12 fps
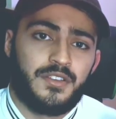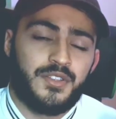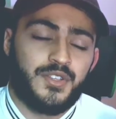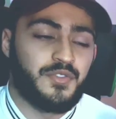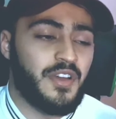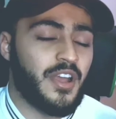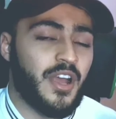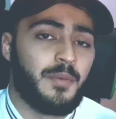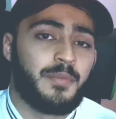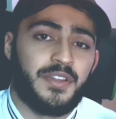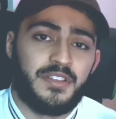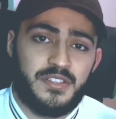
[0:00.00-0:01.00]
She found
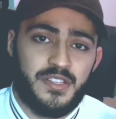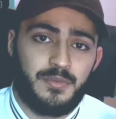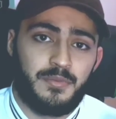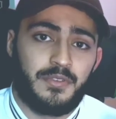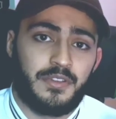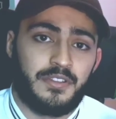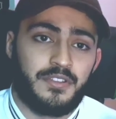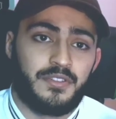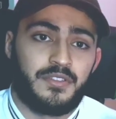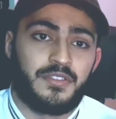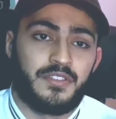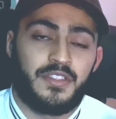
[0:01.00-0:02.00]
company in someone
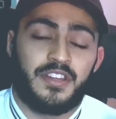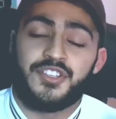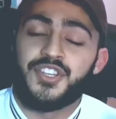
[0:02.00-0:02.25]
that